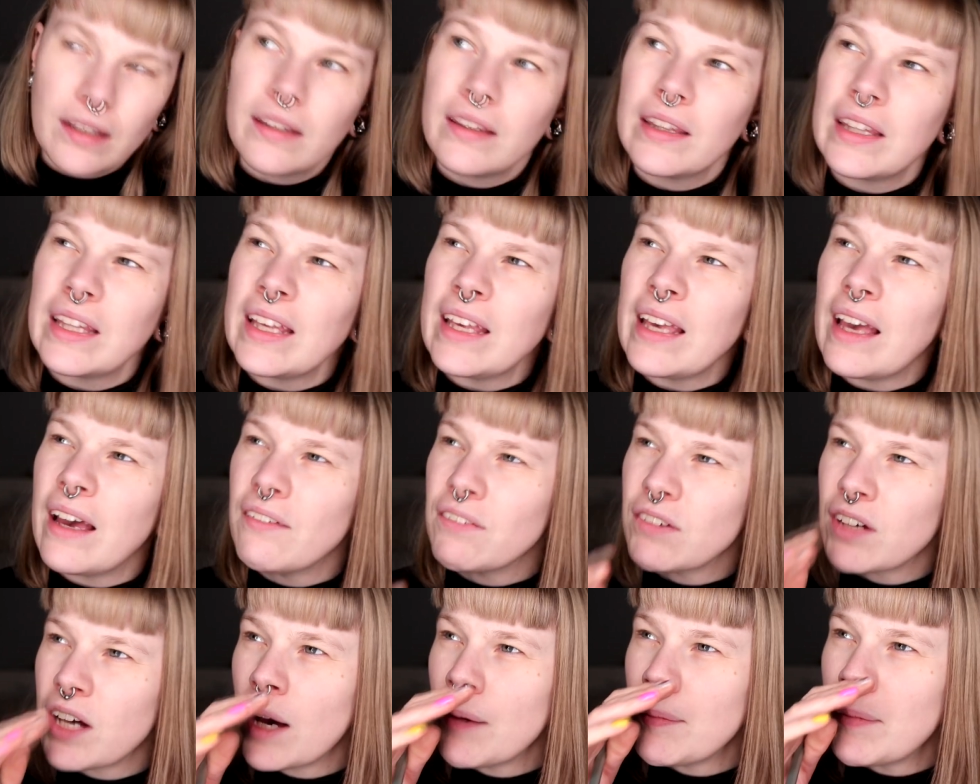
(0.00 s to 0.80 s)
they
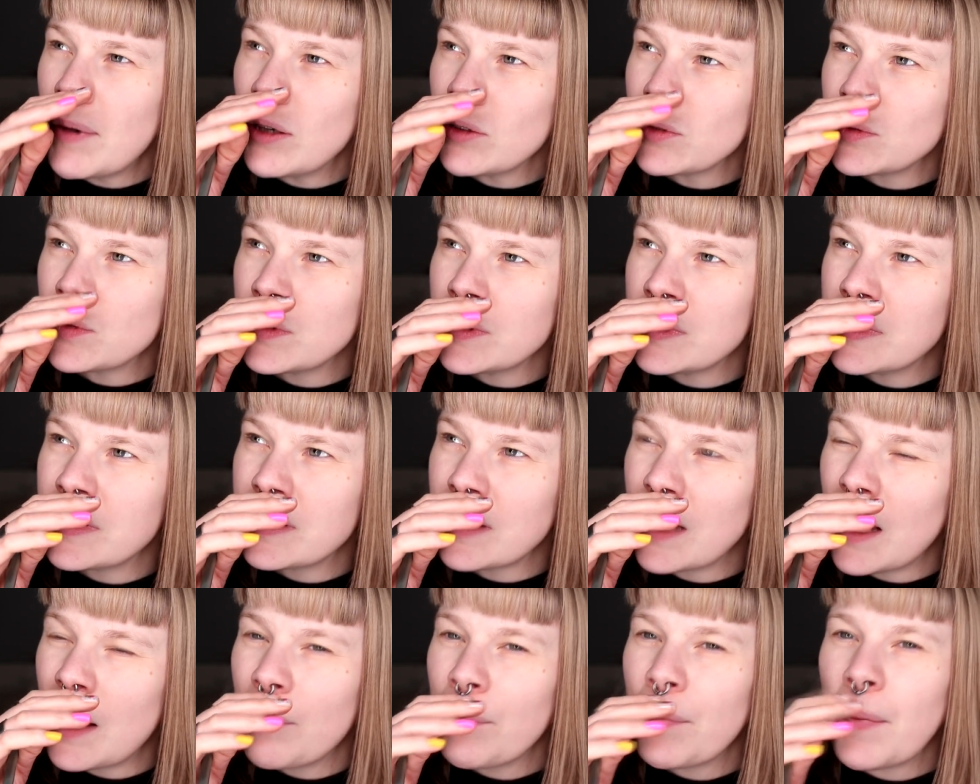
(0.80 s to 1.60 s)
have come out with
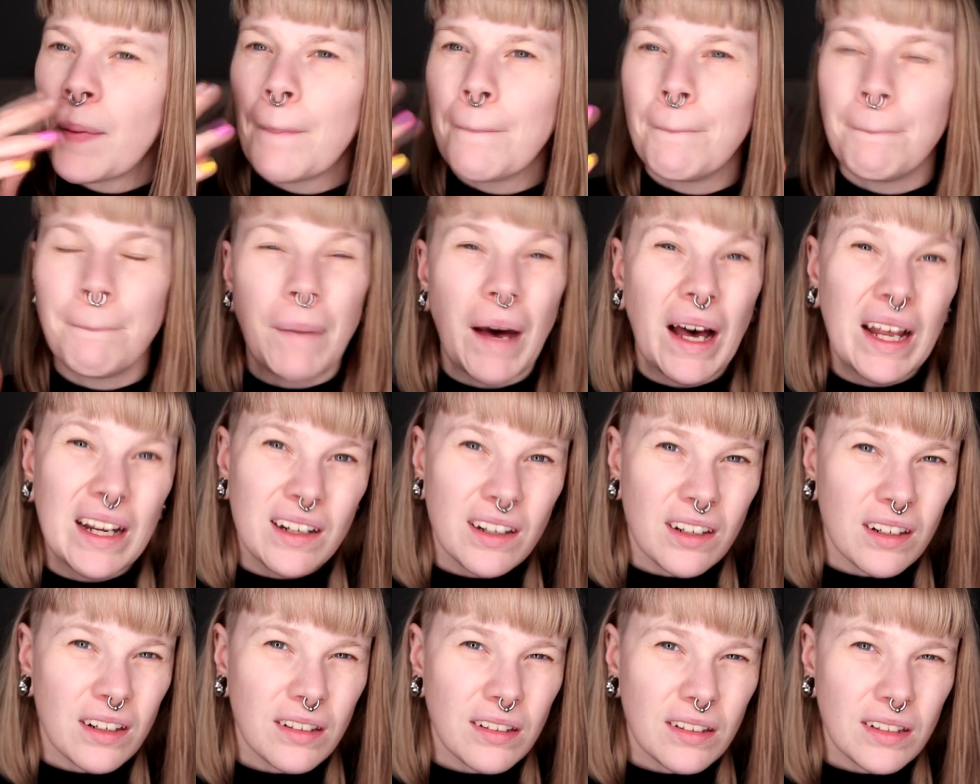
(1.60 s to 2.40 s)
some
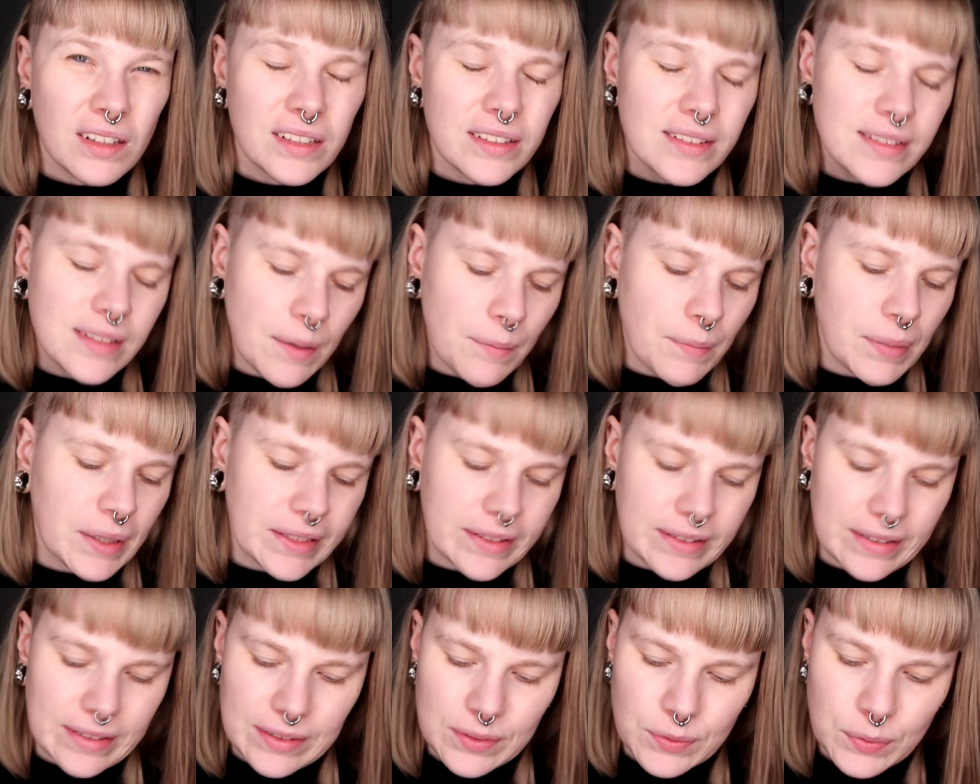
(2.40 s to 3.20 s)
bundles,
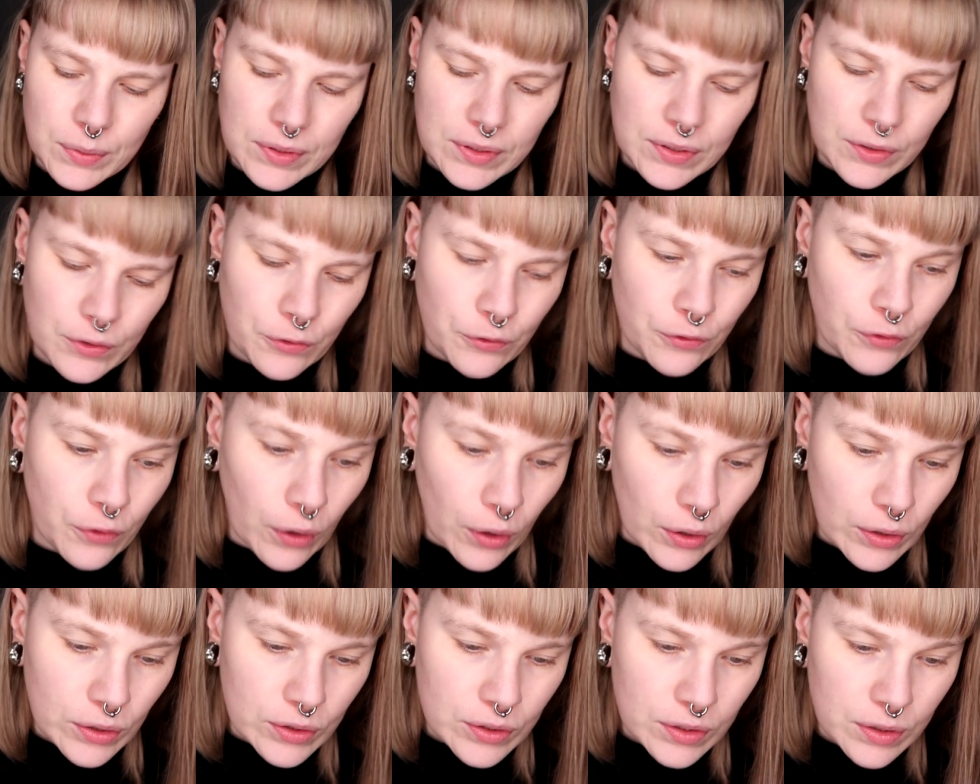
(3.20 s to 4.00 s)
but this was the
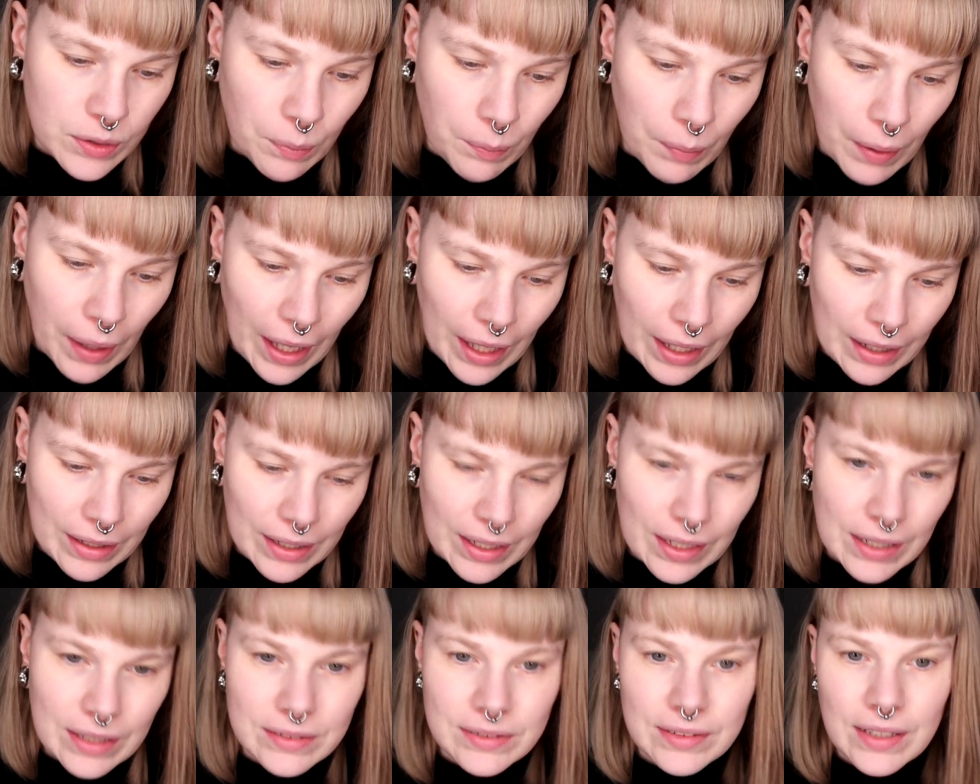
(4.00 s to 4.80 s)
first
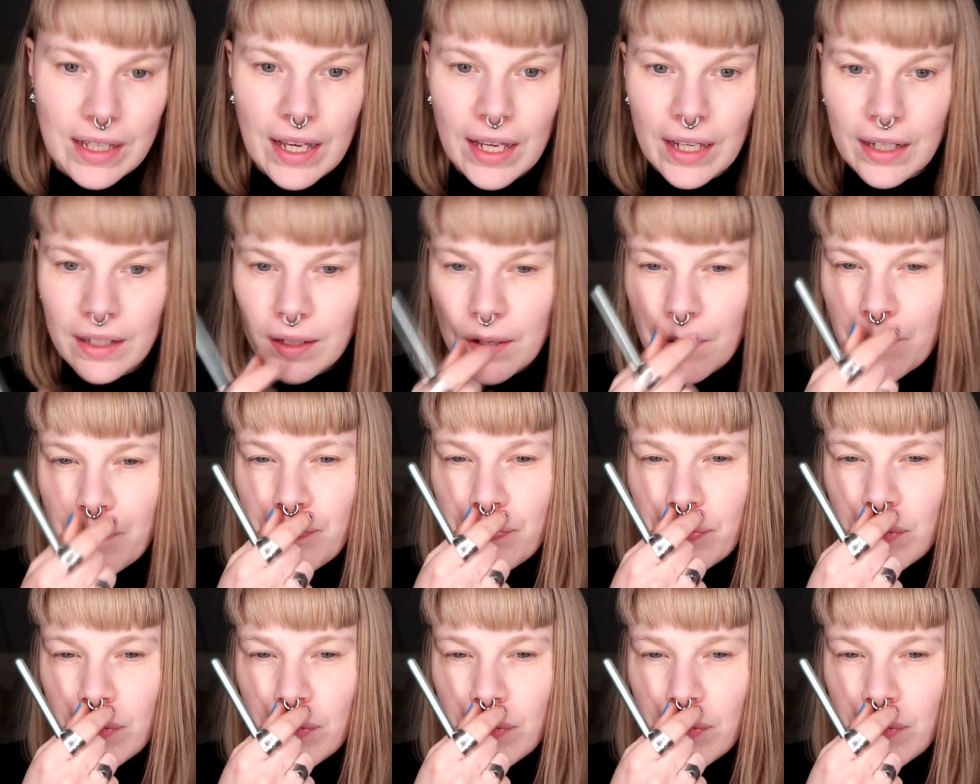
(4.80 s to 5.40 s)
palette and